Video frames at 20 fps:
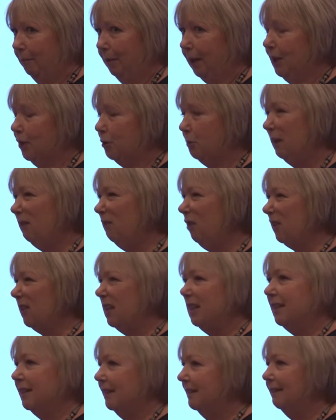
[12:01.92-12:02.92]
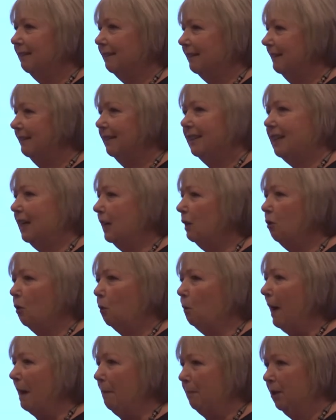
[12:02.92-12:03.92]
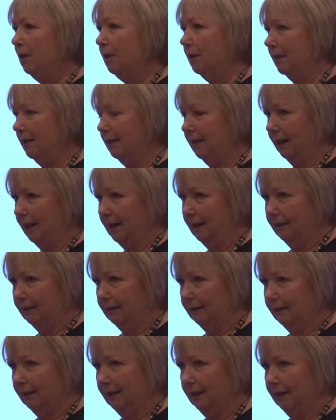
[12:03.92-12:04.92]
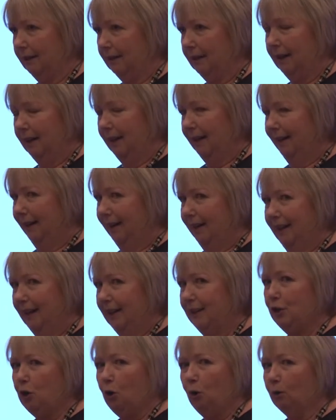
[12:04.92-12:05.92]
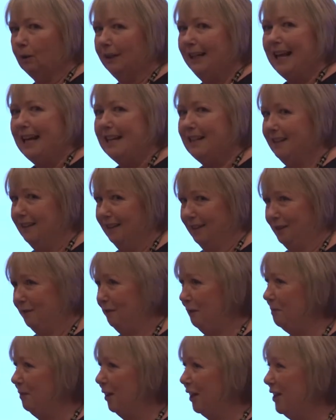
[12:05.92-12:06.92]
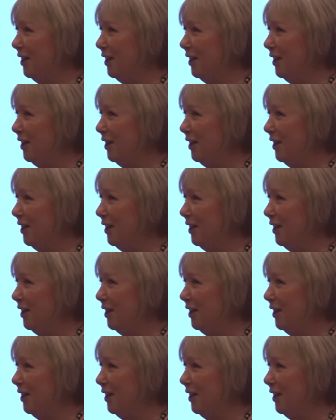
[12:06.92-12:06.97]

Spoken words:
Because we've got this secret weapon, you see. It's called letters from the